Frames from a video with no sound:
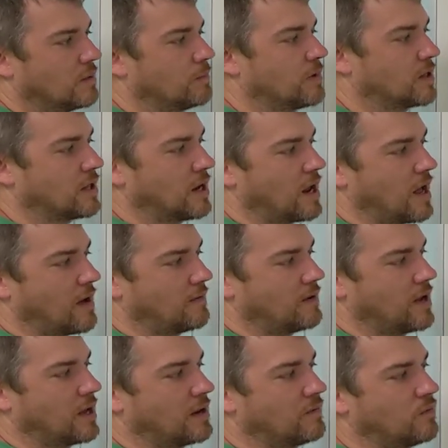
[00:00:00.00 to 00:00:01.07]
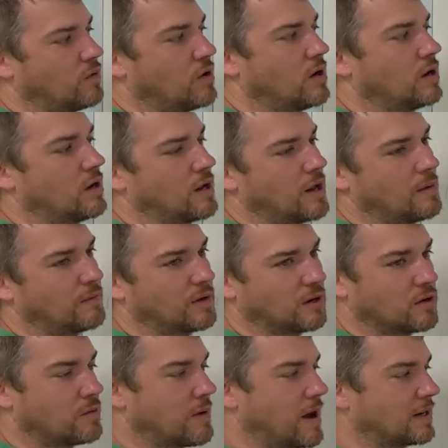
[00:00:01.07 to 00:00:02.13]
But then I have negative 1, and I'm going to
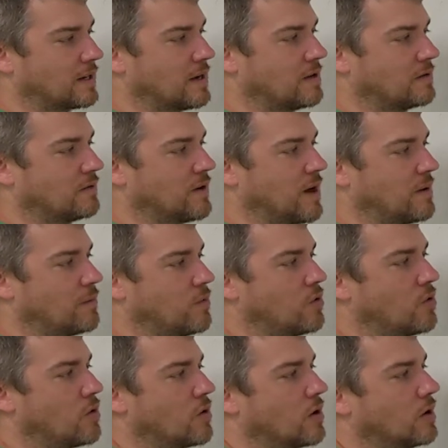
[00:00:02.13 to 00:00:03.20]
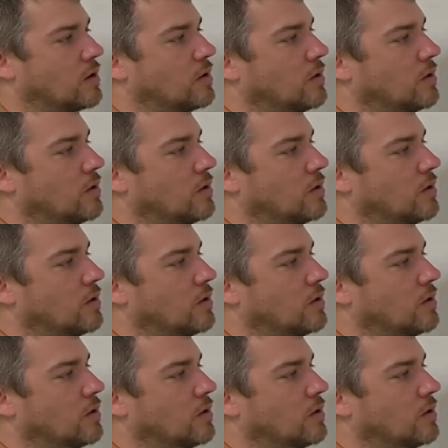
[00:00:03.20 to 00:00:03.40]
go back down 5 more,